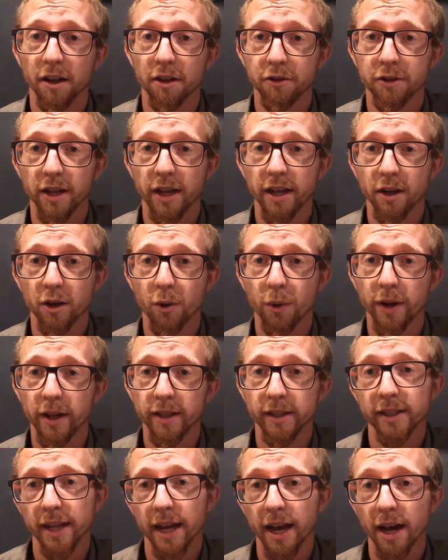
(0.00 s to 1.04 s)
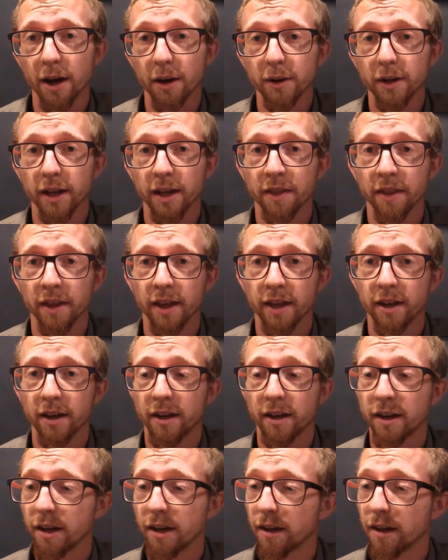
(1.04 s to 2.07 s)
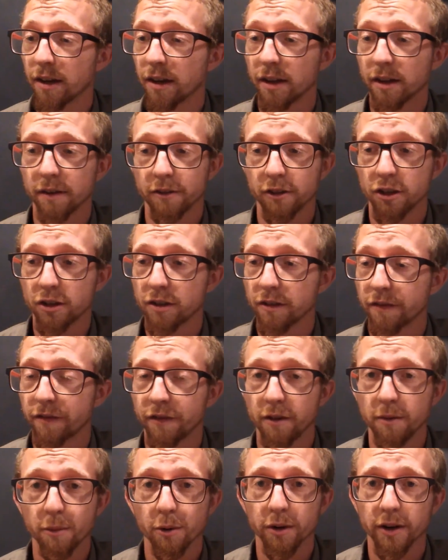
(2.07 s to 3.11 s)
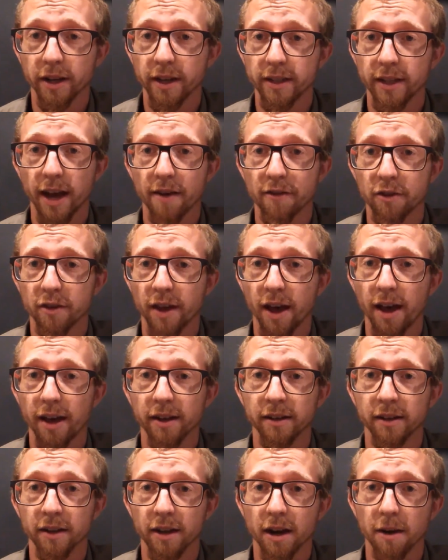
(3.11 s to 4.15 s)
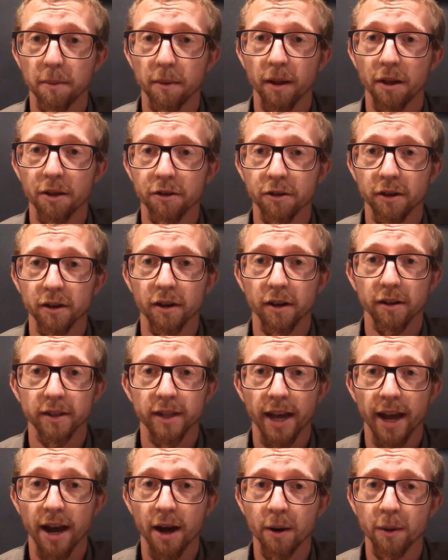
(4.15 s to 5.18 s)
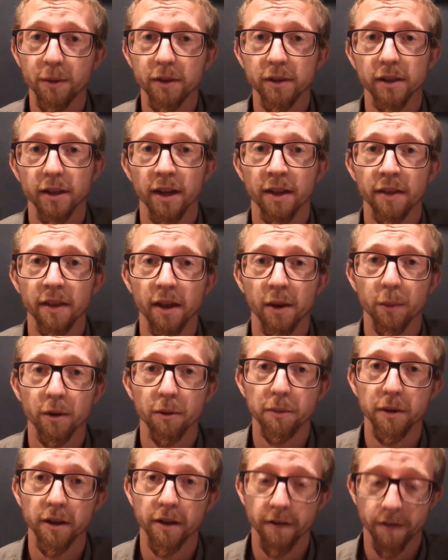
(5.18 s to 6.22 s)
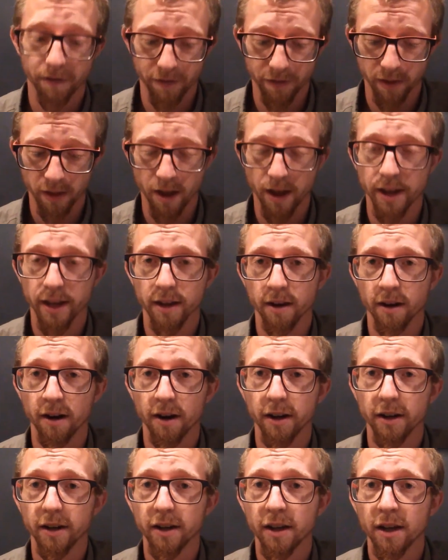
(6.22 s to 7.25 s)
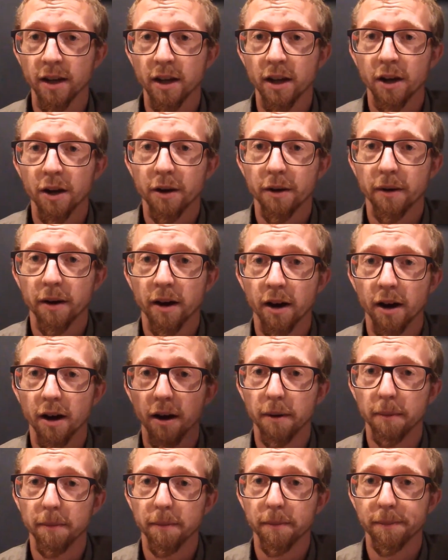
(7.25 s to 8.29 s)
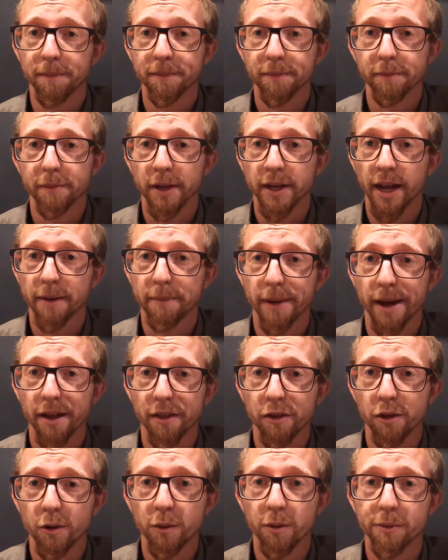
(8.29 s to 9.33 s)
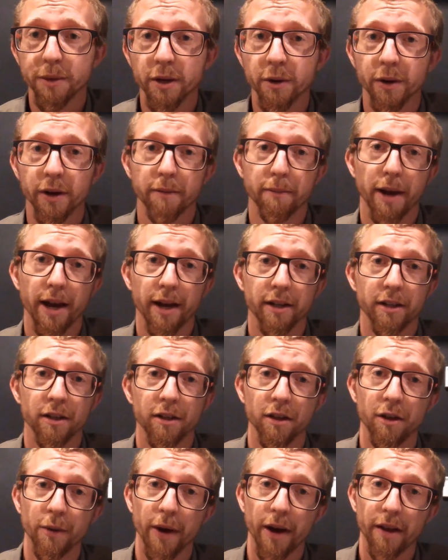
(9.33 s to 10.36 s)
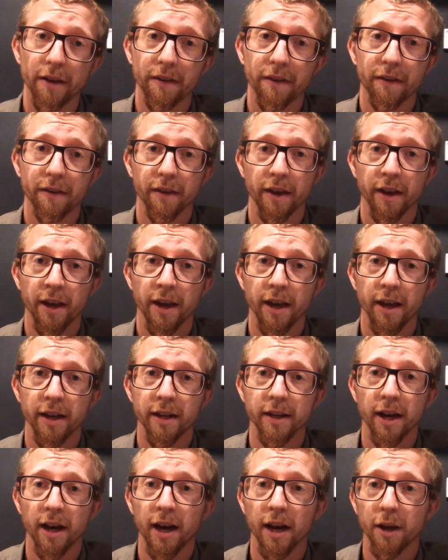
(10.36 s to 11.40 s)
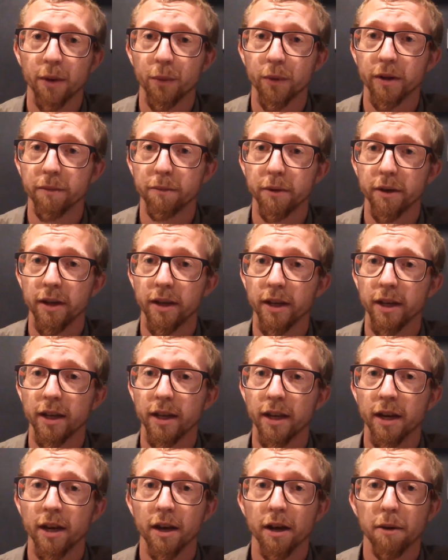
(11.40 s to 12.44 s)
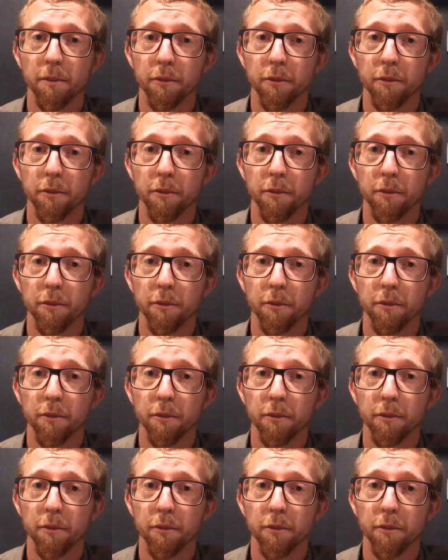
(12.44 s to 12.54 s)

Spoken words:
another day in Queenstown, and then just a few more days after that in a couple other towns, and then we'll be flying on. My dad Matthew will be going back to the US, and I will be